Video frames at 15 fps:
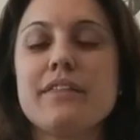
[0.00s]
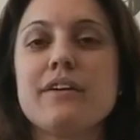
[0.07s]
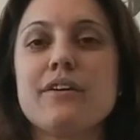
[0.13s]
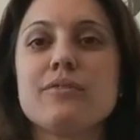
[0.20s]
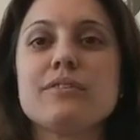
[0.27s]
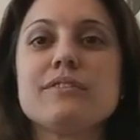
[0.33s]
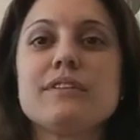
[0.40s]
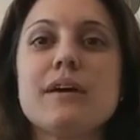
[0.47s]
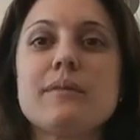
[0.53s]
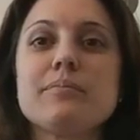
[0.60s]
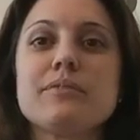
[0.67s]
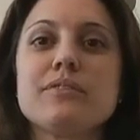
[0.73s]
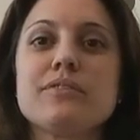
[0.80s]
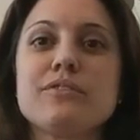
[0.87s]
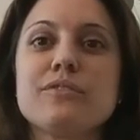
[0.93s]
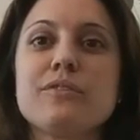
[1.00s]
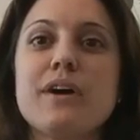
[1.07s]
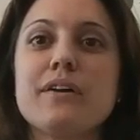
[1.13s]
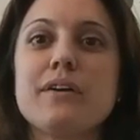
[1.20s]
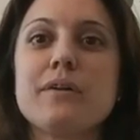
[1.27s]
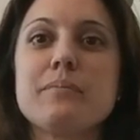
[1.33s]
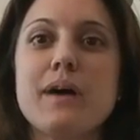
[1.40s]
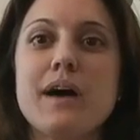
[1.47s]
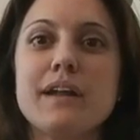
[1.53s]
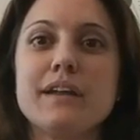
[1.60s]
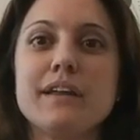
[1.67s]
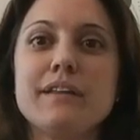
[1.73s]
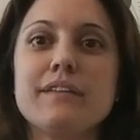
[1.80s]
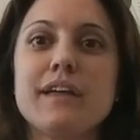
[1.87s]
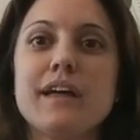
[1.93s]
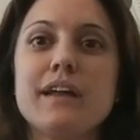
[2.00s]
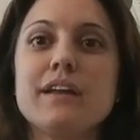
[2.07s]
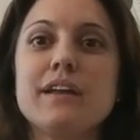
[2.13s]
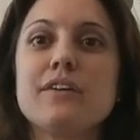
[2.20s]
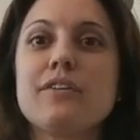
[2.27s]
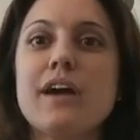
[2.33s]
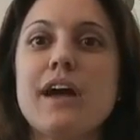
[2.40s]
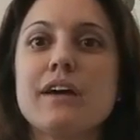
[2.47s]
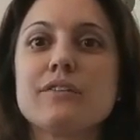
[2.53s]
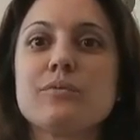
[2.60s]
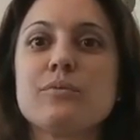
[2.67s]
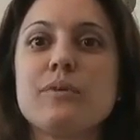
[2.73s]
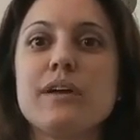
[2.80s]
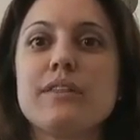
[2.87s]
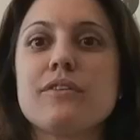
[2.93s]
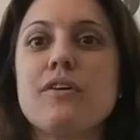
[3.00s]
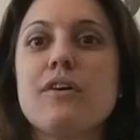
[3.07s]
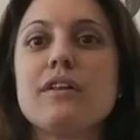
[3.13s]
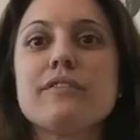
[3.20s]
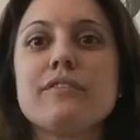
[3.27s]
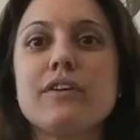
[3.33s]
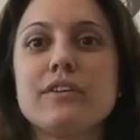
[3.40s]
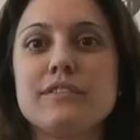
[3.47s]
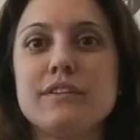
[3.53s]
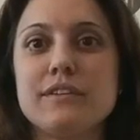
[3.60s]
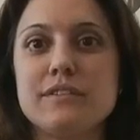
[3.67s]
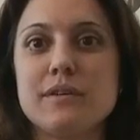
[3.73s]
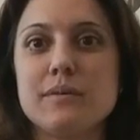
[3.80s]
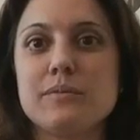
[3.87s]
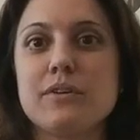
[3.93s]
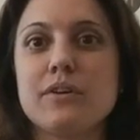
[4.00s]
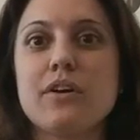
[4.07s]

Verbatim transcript: There are receptors throughout our body that interact with all of our systems,